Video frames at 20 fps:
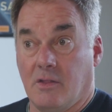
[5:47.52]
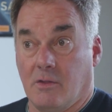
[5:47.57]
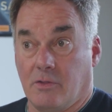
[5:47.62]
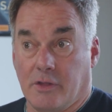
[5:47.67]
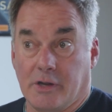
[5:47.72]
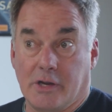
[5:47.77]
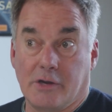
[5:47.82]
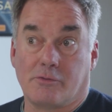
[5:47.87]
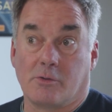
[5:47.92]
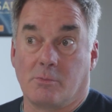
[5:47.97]

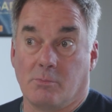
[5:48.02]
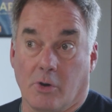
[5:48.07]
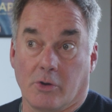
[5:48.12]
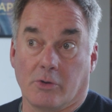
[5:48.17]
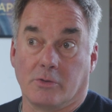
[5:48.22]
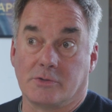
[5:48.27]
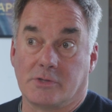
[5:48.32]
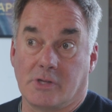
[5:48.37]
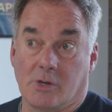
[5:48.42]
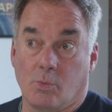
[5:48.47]
the different
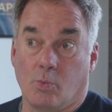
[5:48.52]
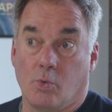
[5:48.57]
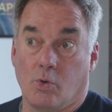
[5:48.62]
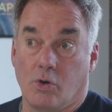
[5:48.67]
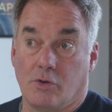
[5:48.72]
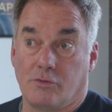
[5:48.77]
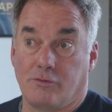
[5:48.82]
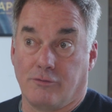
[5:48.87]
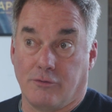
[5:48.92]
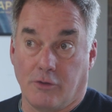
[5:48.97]
models that
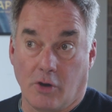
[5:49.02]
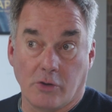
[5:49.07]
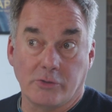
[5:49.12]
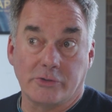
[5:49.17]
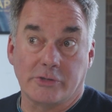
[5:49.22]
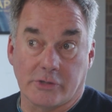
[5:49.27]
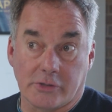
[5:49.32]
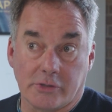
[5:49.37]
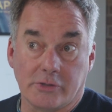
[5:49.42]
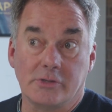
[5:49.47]
were
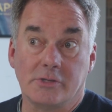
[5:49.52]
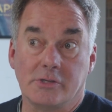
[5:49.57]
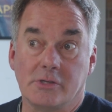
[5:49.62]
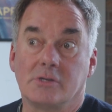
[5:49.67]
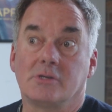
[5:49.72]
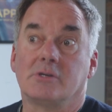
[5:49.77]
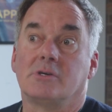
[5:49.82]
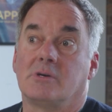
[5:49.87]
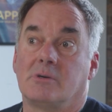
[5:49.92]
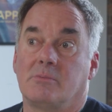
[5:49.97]
floated
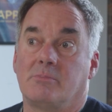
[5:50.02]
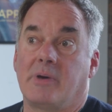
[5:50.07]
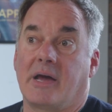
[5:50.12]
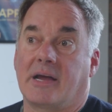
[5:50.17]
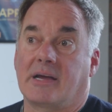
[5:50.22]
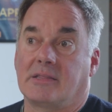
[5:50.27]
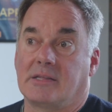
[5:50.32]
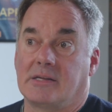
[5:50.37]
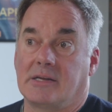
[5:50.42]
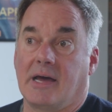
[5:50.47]

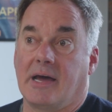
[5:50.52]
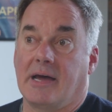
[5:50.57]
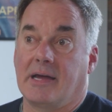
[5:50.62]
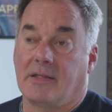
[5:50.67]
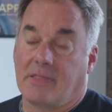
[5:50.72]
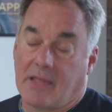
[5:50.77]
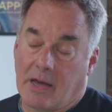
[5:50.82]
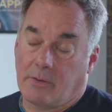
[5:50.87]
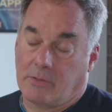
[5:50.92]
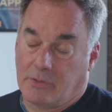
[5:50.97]
back in the day.
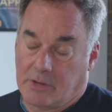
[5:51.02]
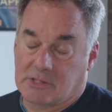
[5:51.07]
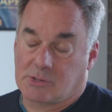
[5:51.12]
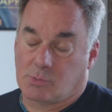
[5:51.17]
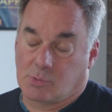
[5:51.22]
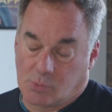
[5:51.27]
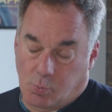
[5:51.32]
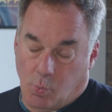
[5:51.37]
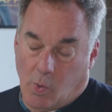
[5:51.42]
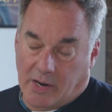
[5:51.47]
And this
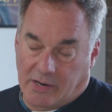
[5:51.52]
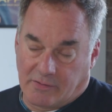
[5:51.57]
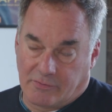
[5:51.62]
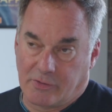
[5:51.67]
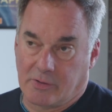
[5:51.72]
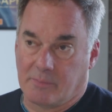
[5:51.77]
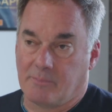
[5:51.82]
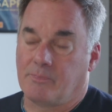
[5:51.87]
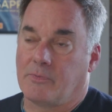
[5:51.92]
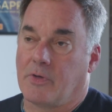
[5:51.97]
was one of
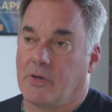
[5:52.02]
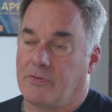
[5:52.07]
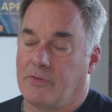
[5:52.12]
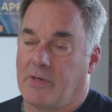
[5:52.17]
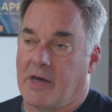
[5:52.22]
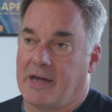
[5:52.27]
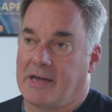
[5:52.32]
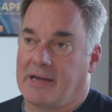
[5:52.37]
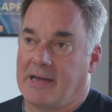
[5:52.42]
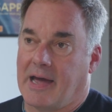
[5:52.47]
them that
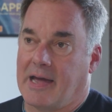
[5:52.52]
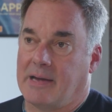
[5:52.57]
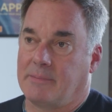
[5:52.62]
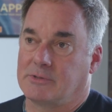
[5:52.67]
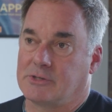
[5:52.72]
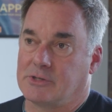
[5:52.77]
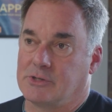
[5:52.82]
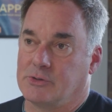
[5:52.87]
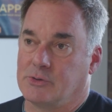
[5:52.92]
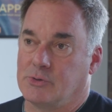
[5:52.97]
they
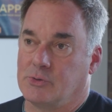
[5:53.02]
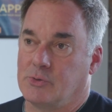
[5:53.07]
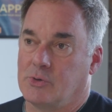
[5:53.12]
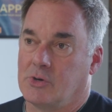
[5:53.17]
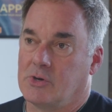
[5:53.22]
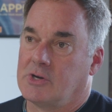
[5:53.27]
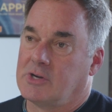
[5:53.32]
aimed to do.